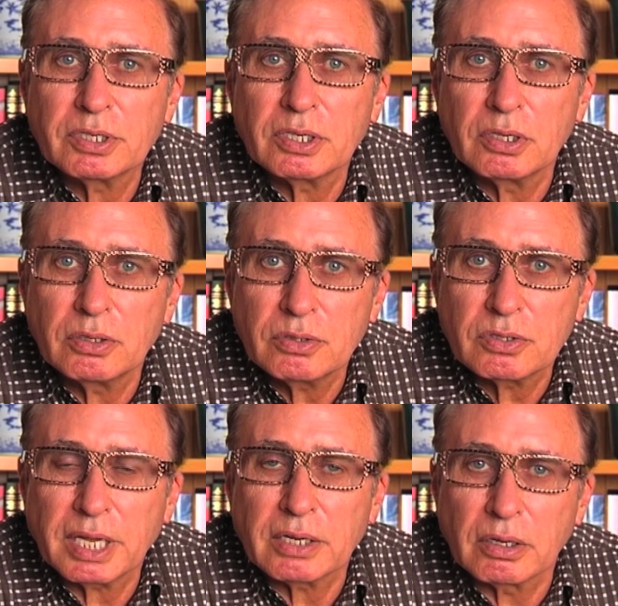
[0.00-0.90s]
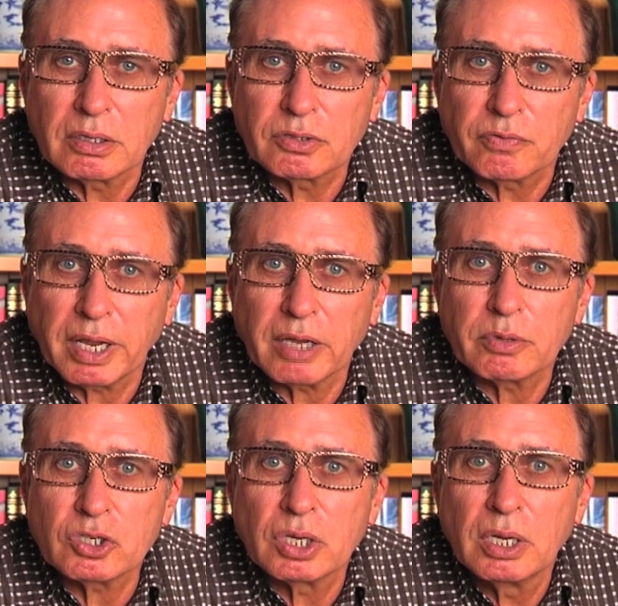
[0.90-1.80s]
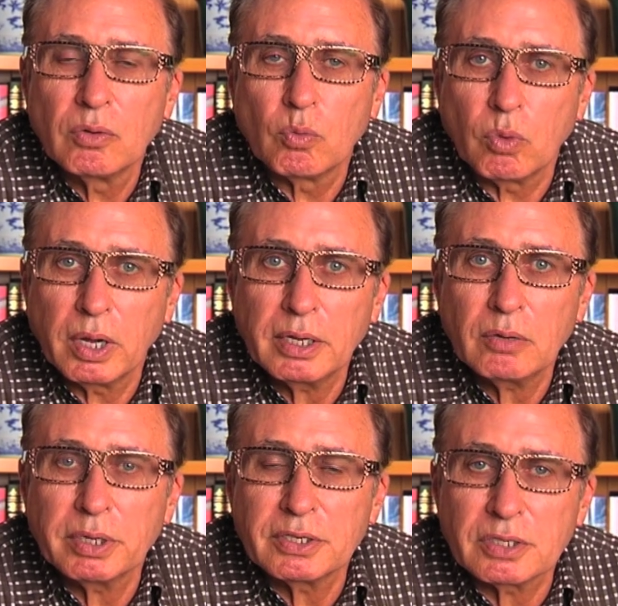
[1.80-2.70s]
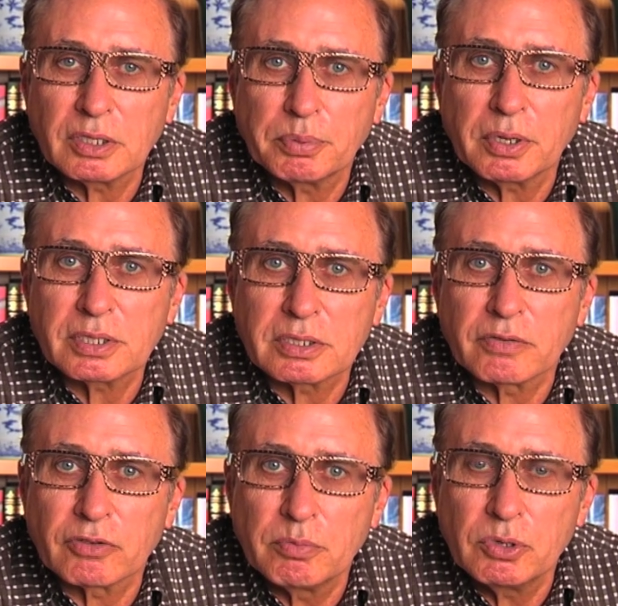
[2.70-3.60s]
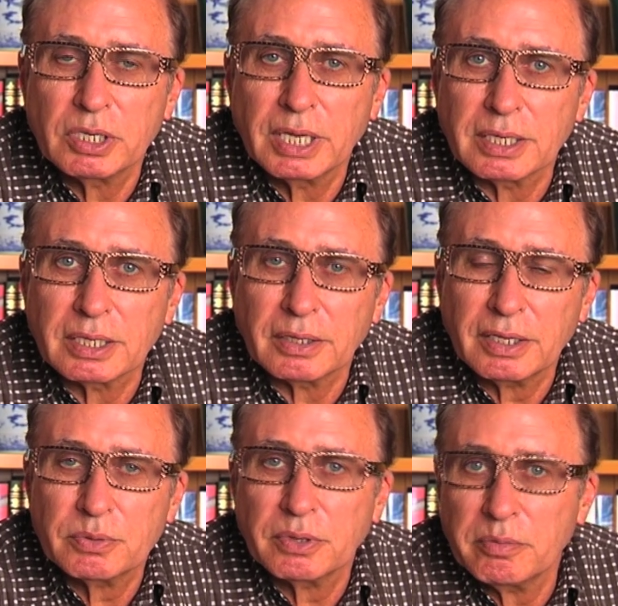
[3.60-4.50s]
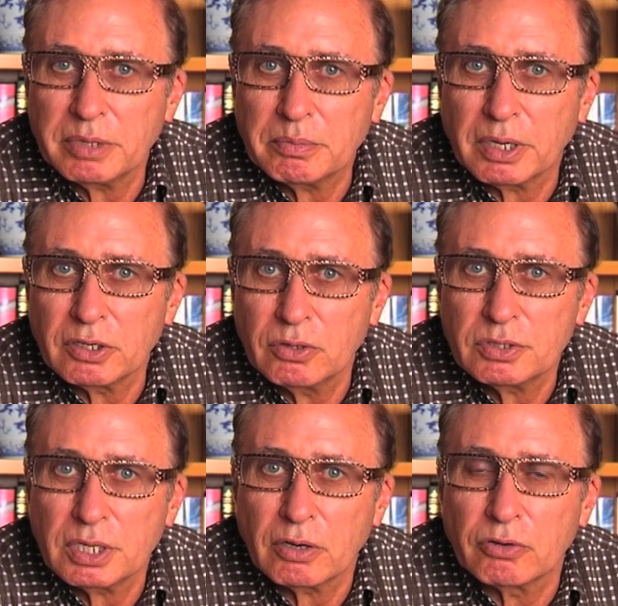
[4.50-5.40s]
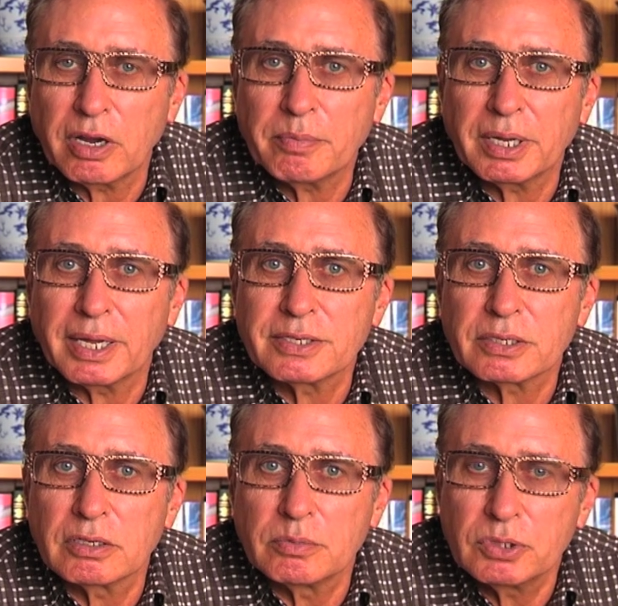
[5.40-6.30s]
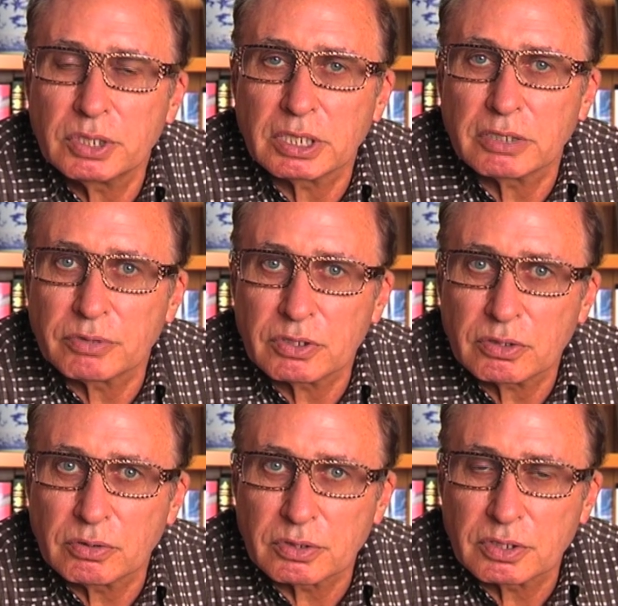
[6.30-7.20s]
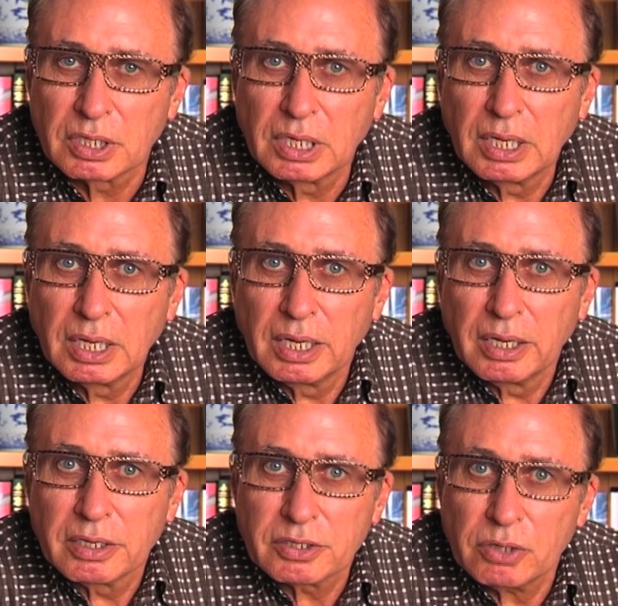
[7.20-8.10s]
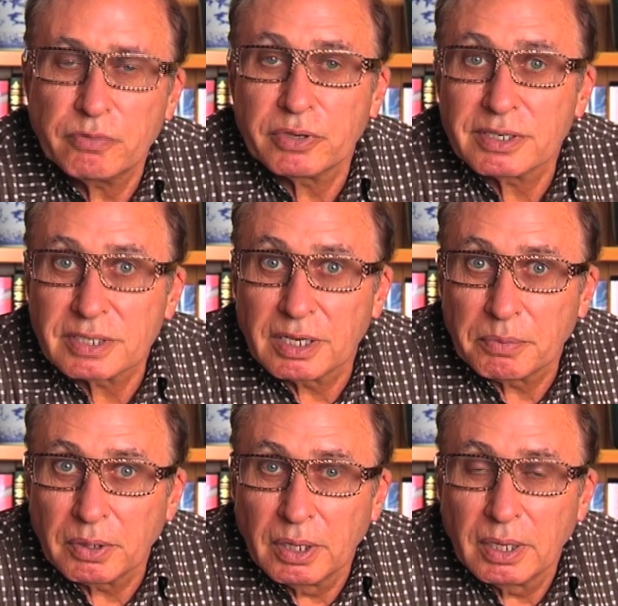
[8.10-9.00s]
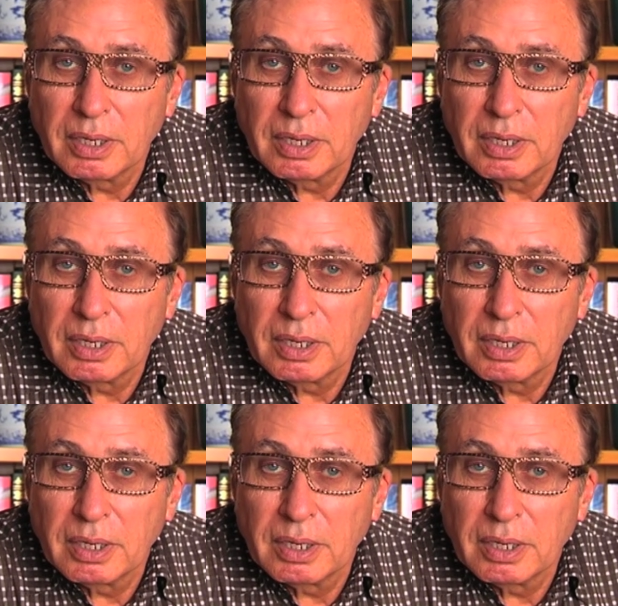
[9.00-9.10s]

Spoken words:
to use that knowledge of language while one is in the process of communicating. And that's what I mean by using grammar as a communicative resource. So, for example,